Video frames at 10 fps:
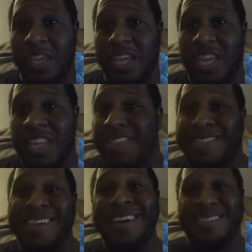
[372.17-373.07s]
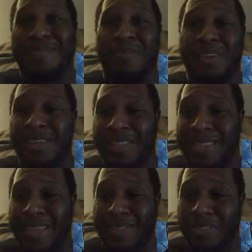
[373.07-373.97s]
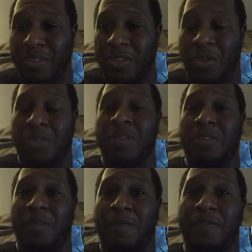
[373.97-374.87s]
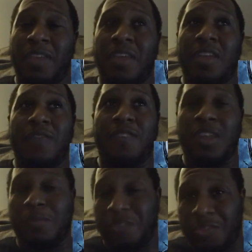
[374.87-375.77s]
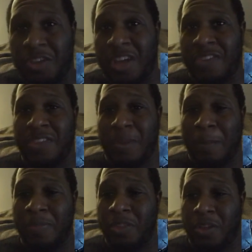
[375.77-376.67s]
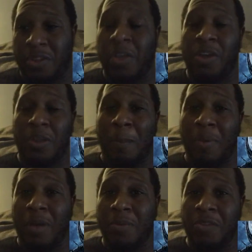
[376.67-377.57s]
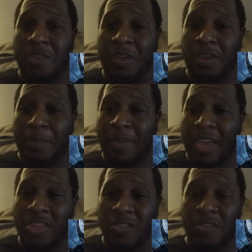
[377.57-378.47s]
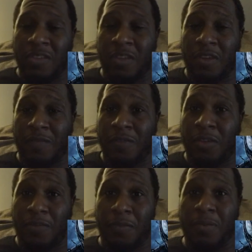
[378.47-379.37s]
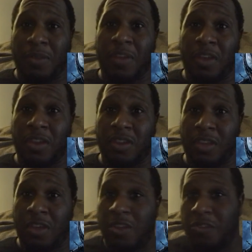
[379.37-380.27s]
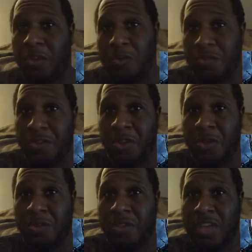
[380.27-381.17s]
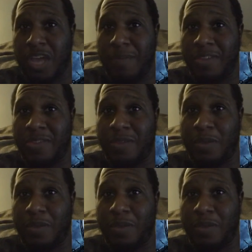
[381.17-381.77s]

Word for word: And it does bring that that you know the, the Venom's thoughts in the, the, the on the bubbles on the pages uh, uh from the, on on his own solo comics